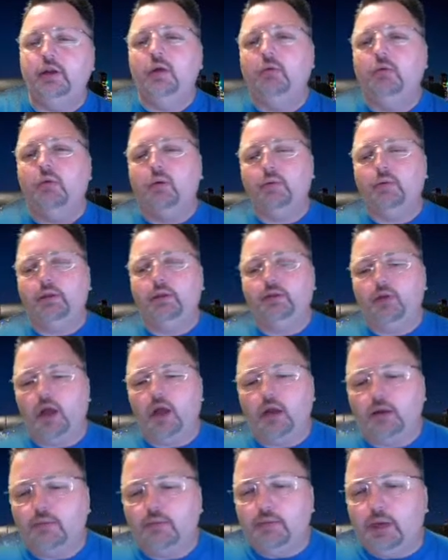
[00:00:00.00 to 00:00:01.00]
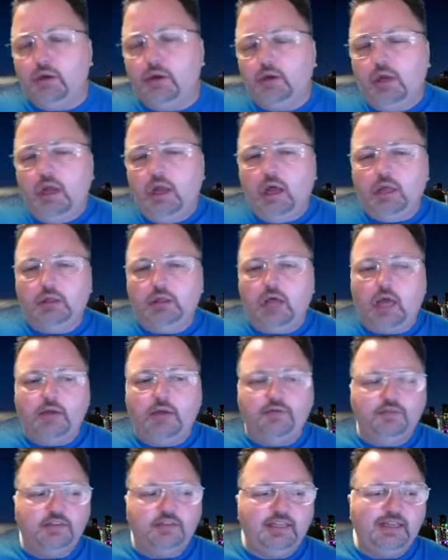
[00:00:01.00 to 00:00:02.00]
where we talk about a lot
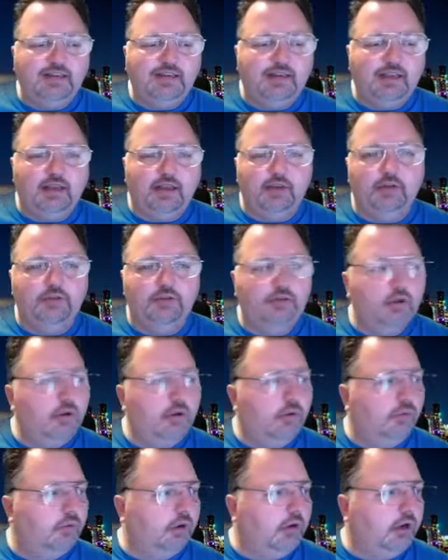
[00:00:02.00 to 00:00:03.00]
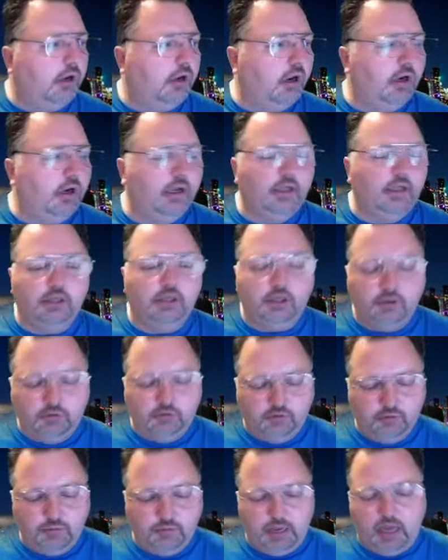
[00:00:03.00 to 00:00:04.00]
of details regarding the
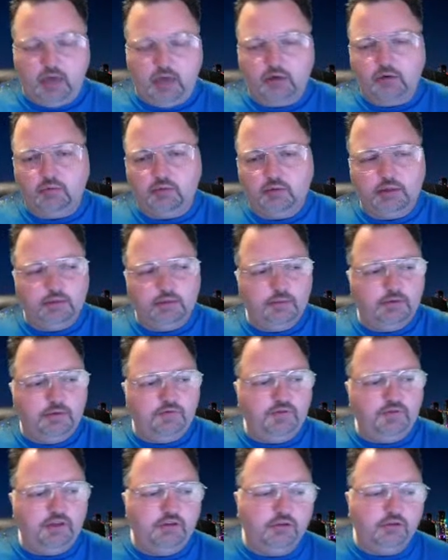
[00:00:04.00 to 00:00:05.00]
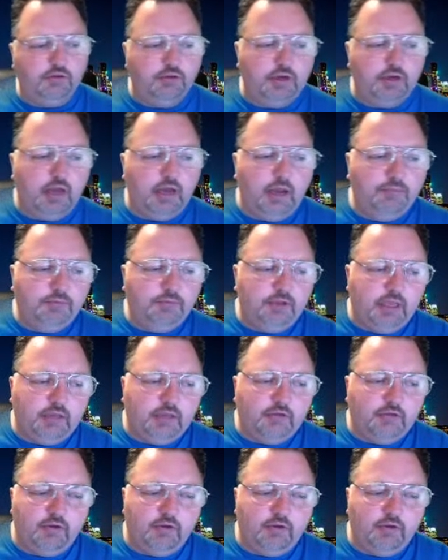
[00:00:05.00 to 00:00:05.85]
YouTube algorithm and features and updates.